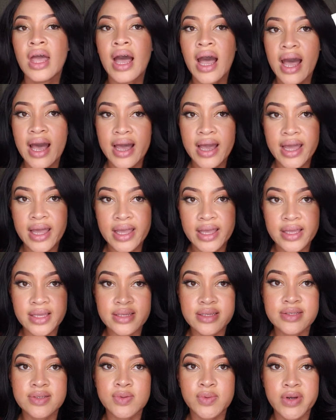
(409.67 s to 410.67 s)

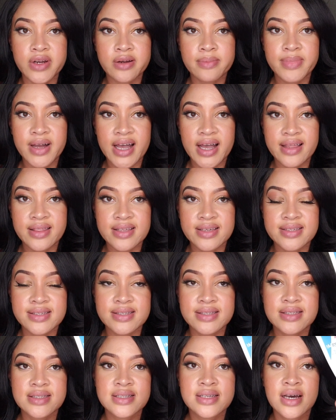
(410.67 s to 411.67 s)
I swear by
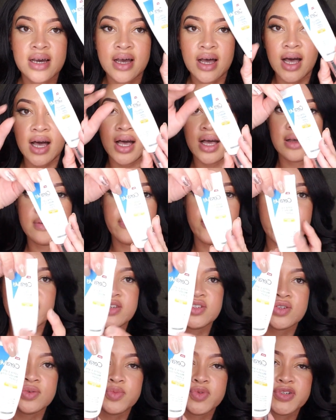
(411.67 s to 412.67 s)
this
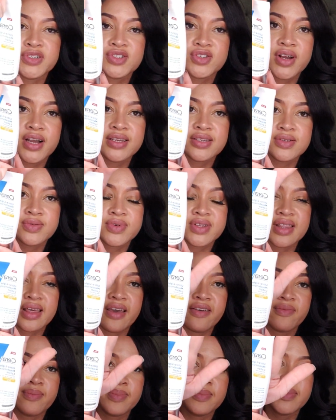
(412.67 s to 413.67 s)
facial moisturizer with
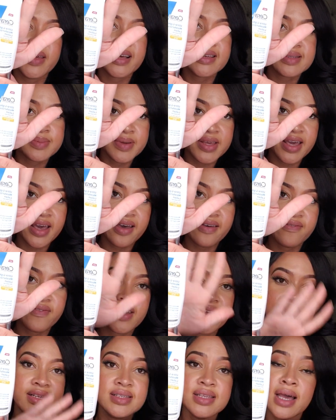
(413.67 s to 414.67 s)
SPF.
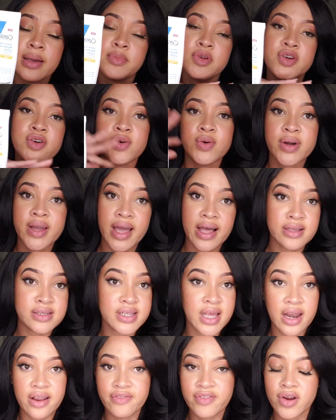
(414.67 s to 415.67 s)
Anytime you're going
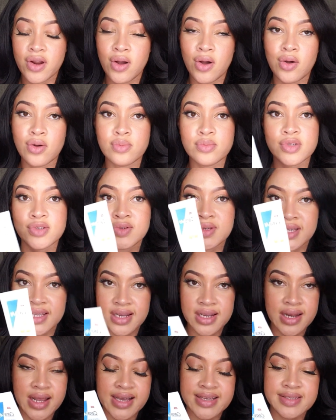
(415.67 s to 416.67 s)
outside of your home, you need
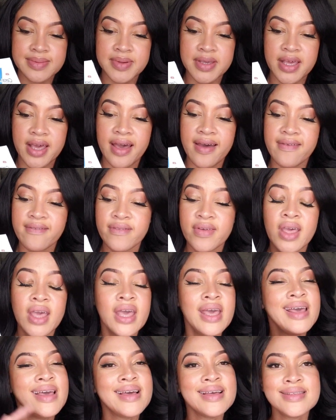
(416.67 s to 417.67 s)
an SPF.
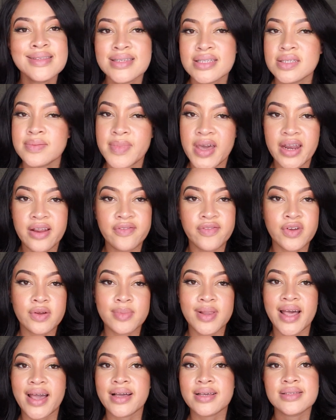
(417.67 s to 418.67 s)
It doesn't matter if you're
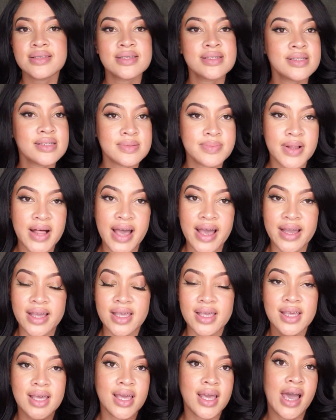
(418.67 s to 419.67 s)
black. This is black.
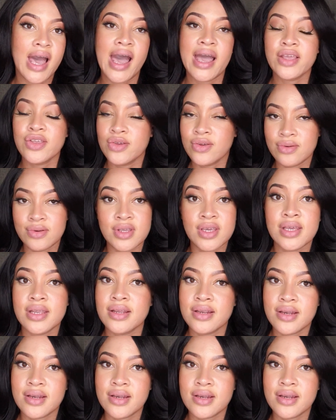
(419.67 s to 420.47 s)
You need